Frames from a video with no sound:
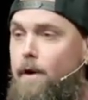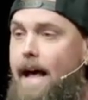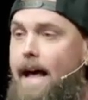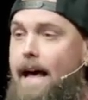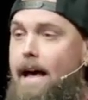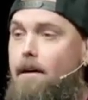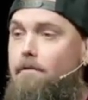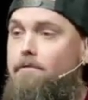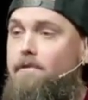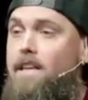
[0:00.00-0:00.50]
to
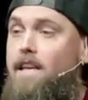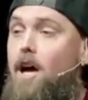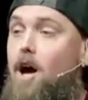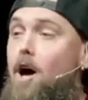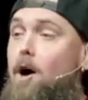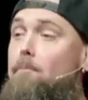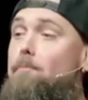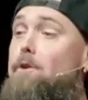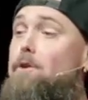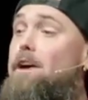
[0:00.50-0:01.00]
have
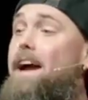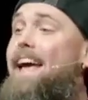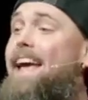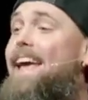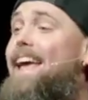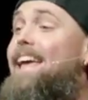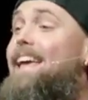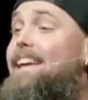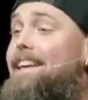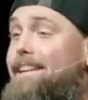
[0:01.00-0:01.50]
the upper
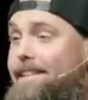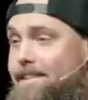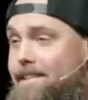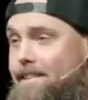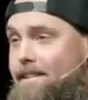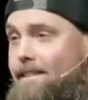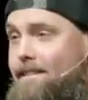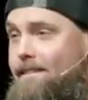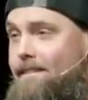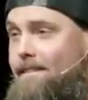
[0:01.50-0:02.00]

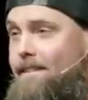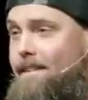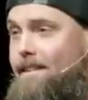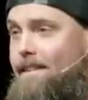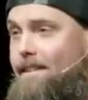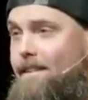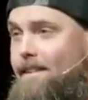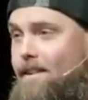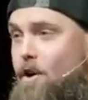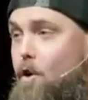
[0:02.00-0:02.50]
hand
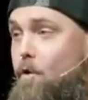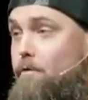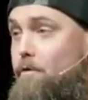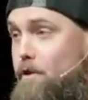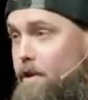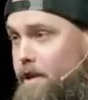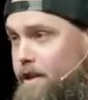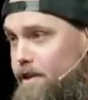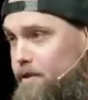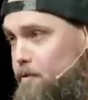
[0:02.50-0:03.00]

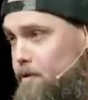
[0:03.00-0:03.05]
over